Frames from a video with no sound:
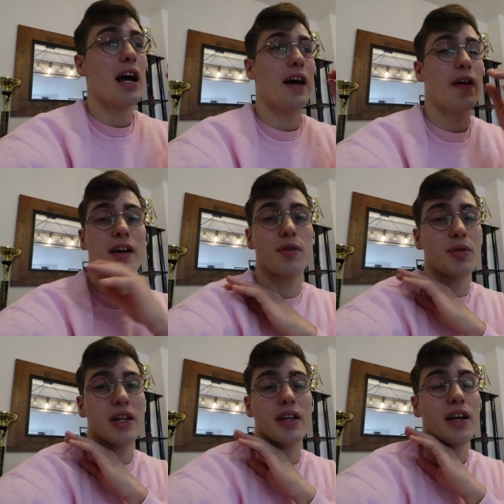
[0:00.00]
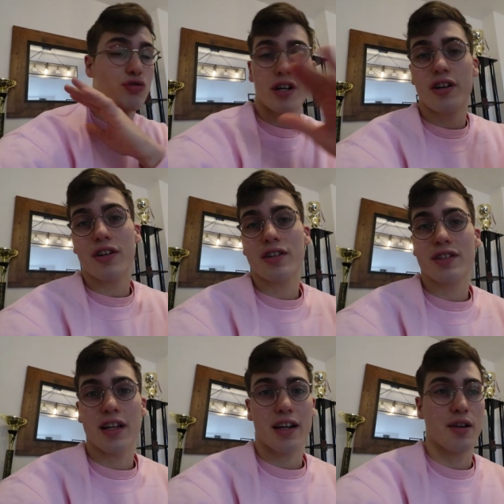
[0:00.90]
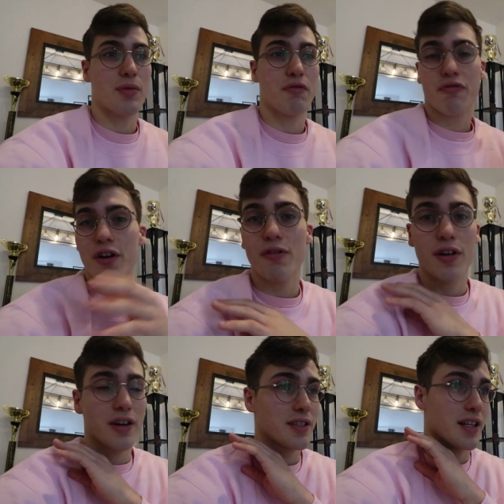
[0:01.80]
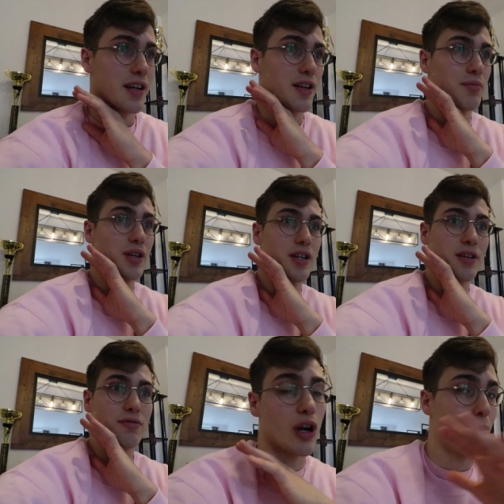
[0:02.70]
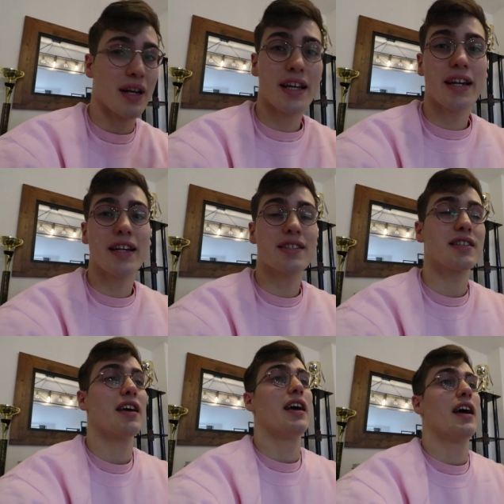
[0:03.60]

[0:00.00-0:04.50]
and that can be trickers, that can be free runners, that can be trampolinists,